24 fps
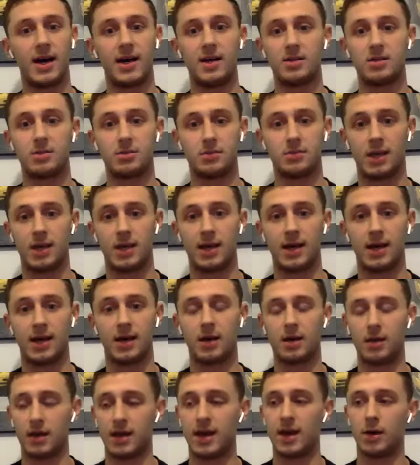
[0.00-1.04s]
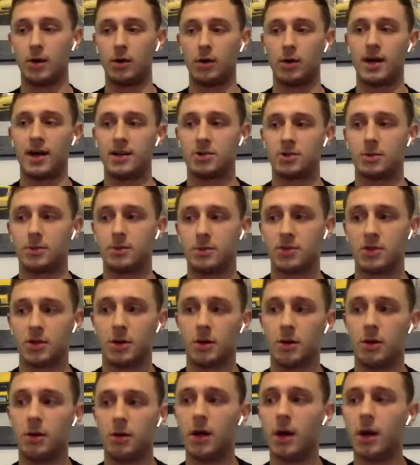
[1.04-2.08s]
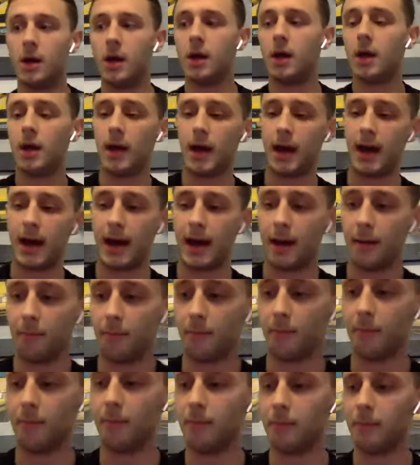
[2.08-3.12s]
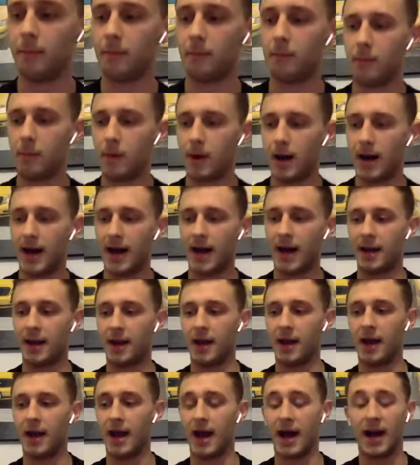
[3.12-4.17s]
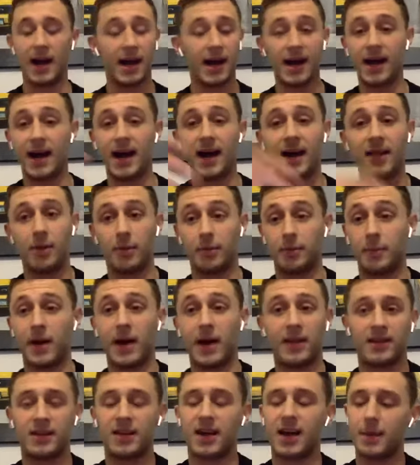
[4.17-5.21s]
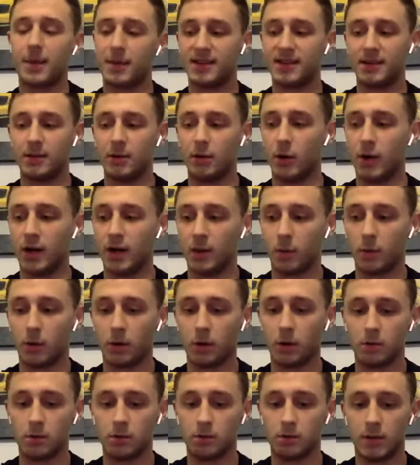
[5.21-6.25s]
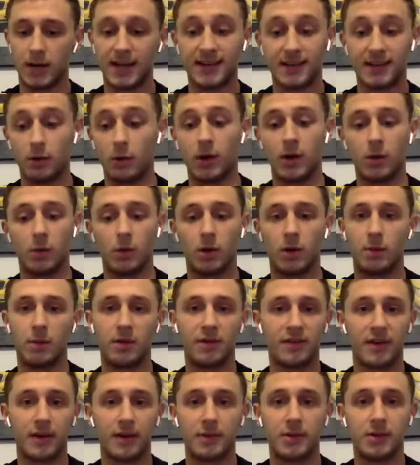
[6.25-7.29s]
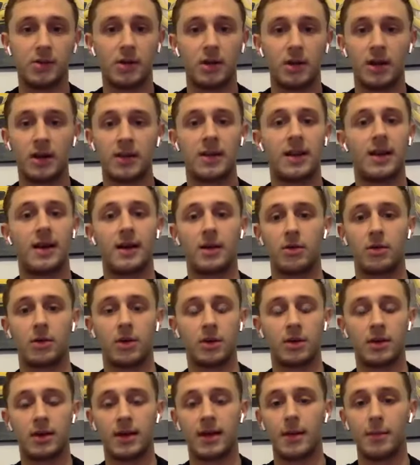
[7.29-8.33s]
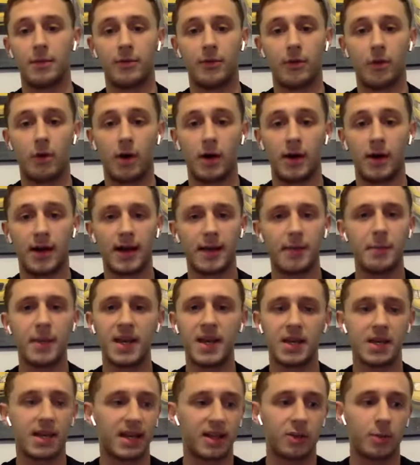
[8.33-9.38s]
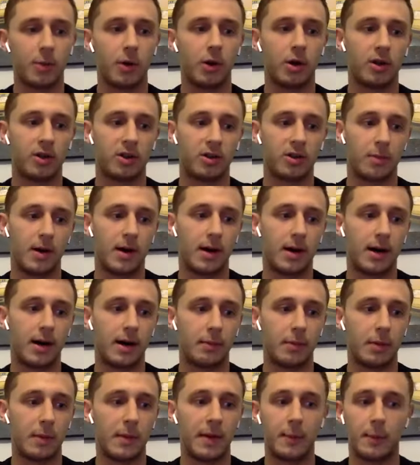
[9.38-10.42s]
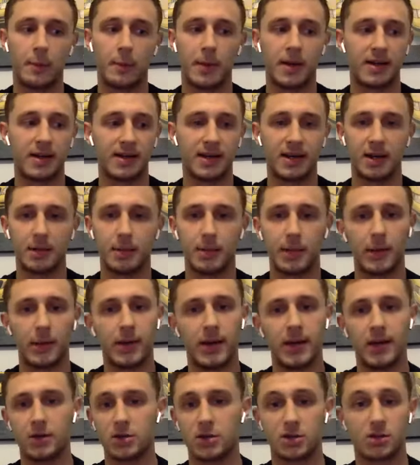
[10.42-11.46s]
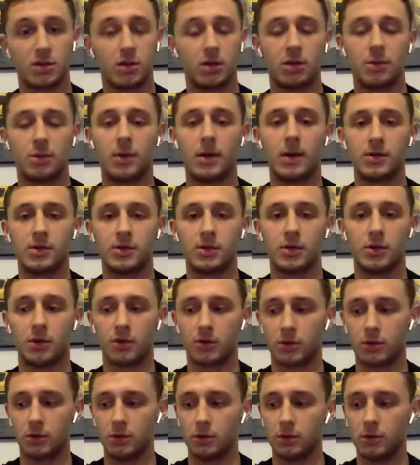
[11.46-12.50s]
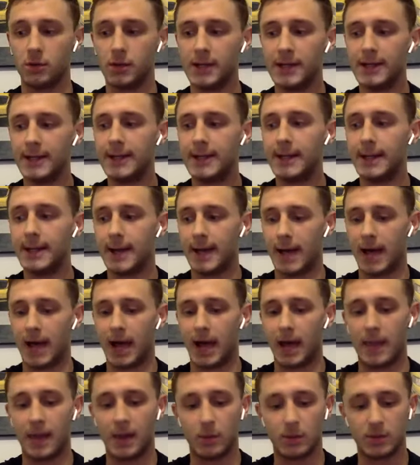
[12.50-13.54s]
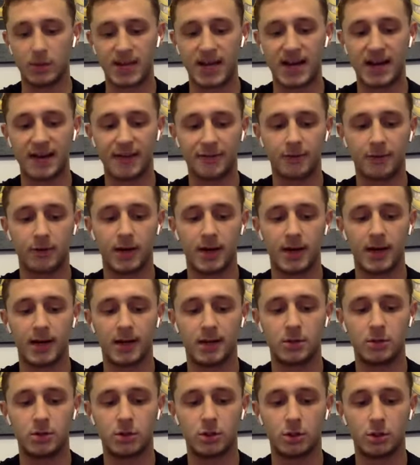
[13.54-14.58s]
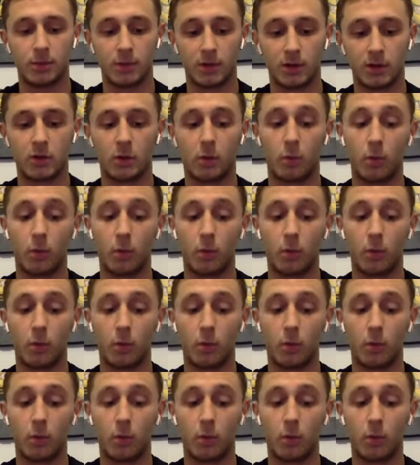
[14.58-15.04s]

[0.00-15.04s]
high jump. All high jump. So, and at the time I didn't know anyone in my family had done athletics or anything like that before. I'd spoken to my mum and my dad about it and just told them what I was doing at school. And then it was after I jumped, because